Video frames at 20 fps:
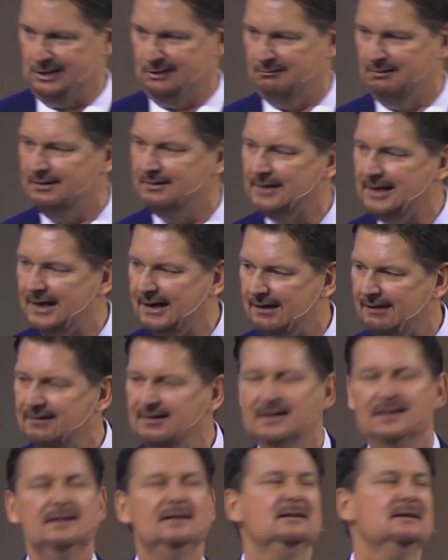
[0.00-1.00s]
here and
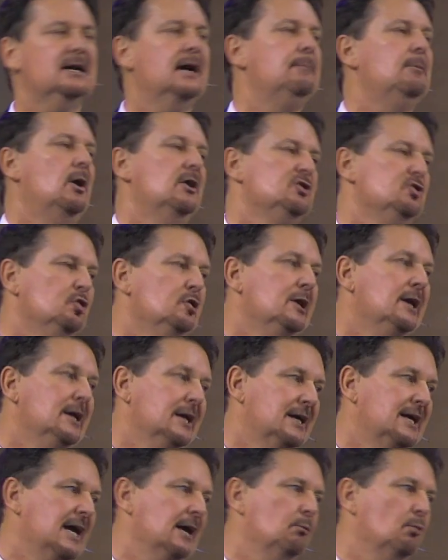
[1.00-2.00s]
there? Come on, you
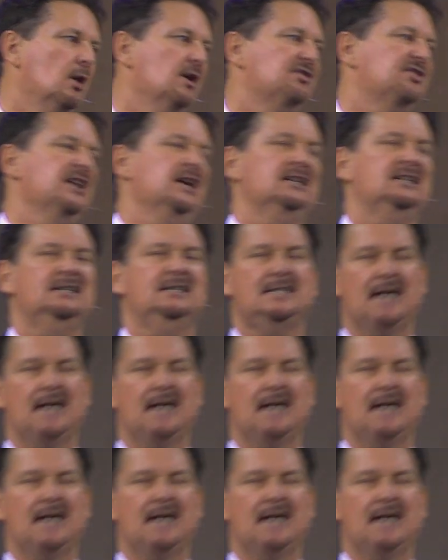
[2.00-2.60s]
need to get with the